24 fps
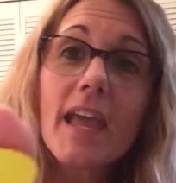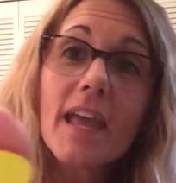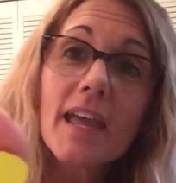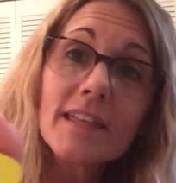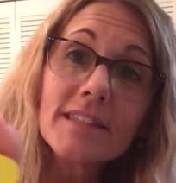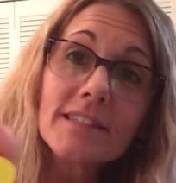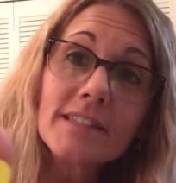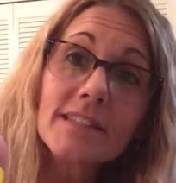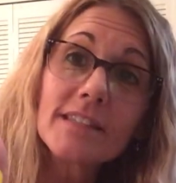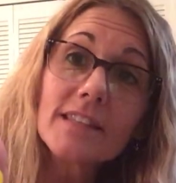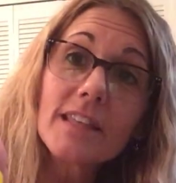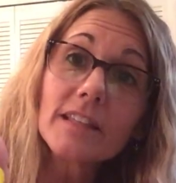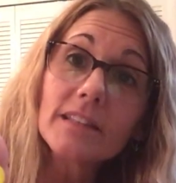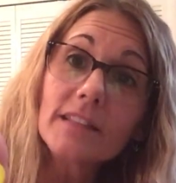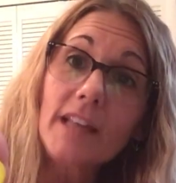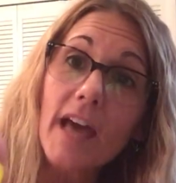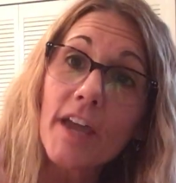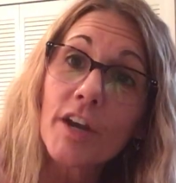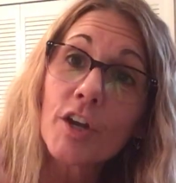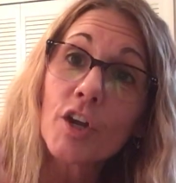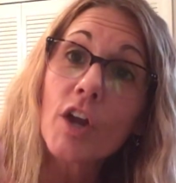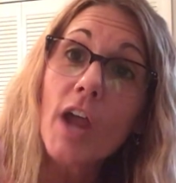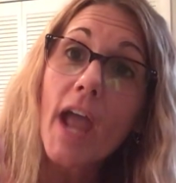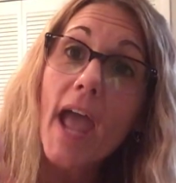It's the
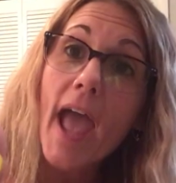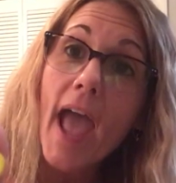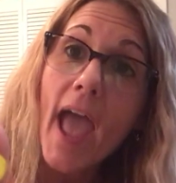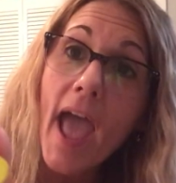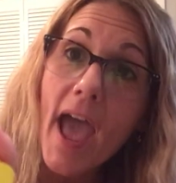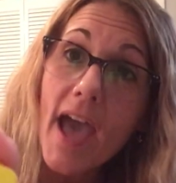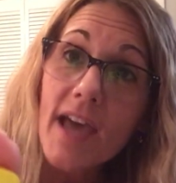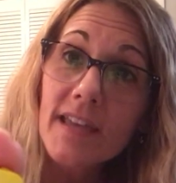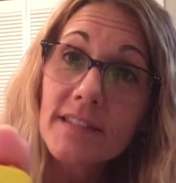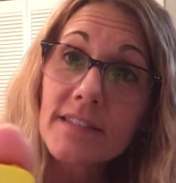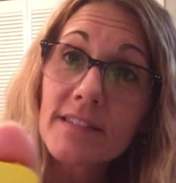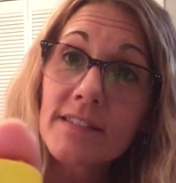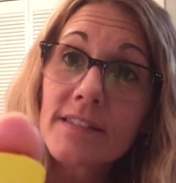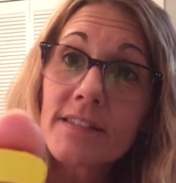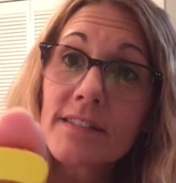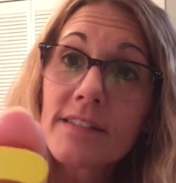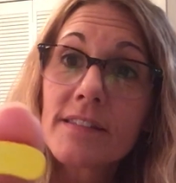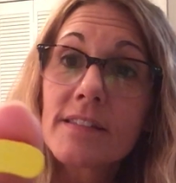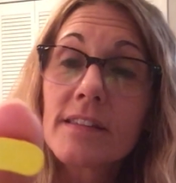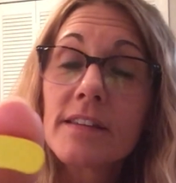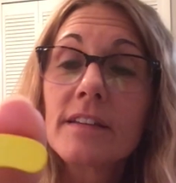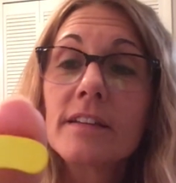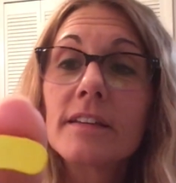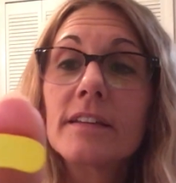letter
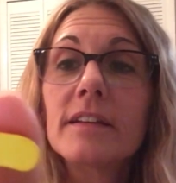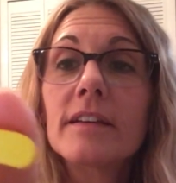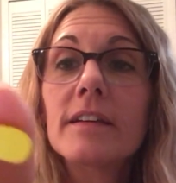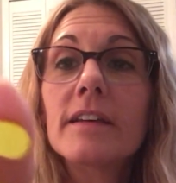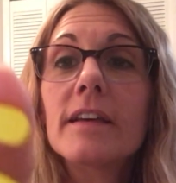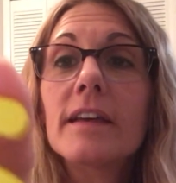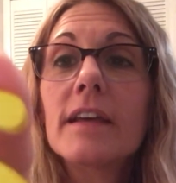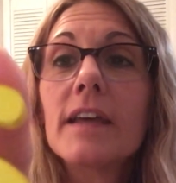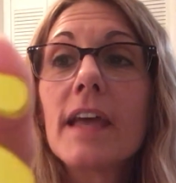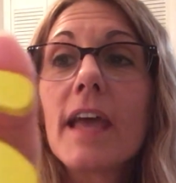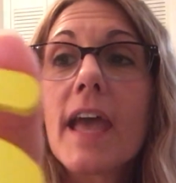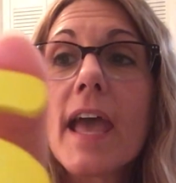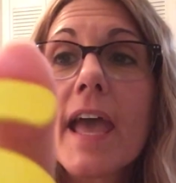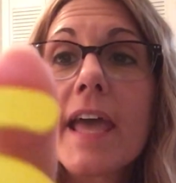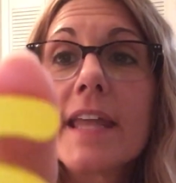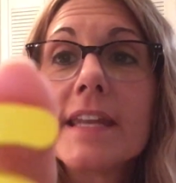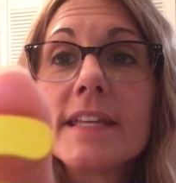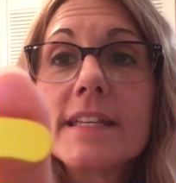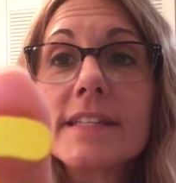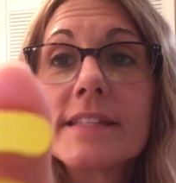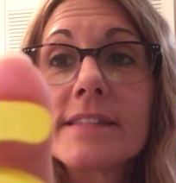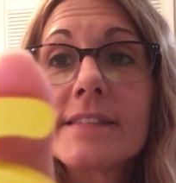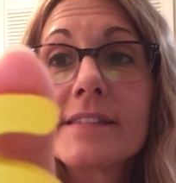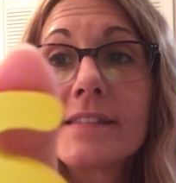S,
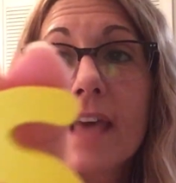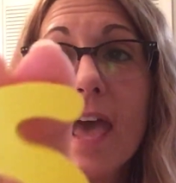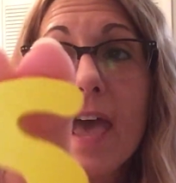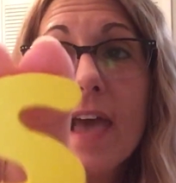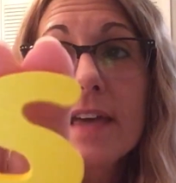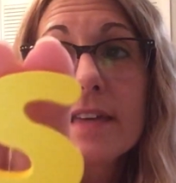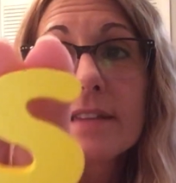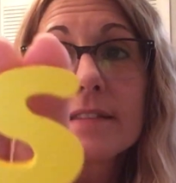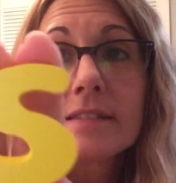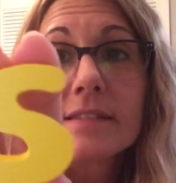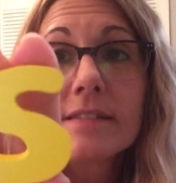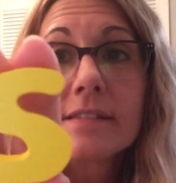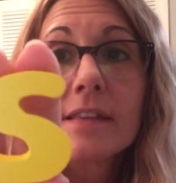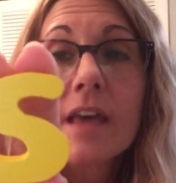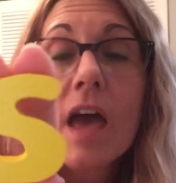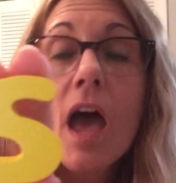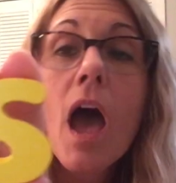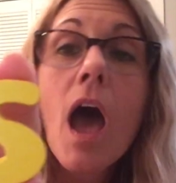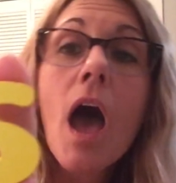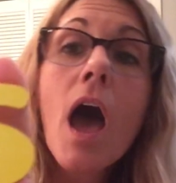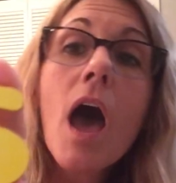and it says